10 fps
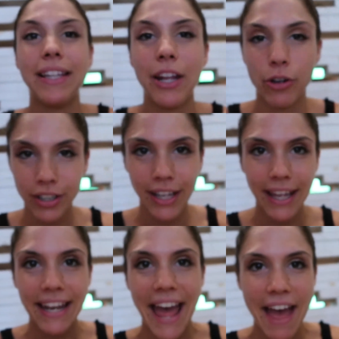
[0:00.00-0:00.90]
literally
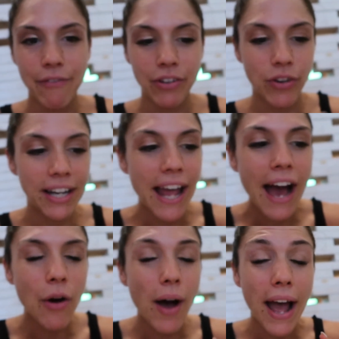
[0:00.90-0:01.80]
in heaven right
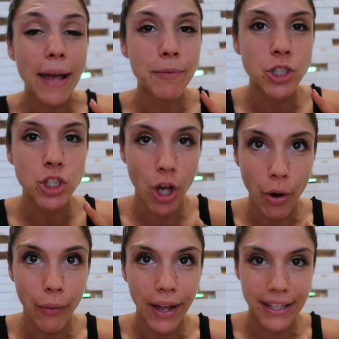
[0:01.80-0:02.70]
now. I
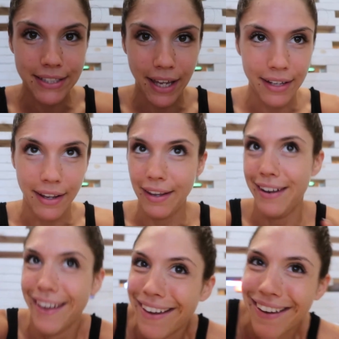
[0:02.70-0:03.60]
am so
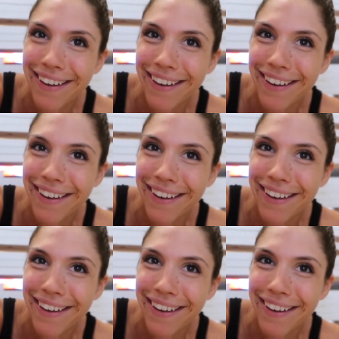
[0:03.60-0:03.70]
excited.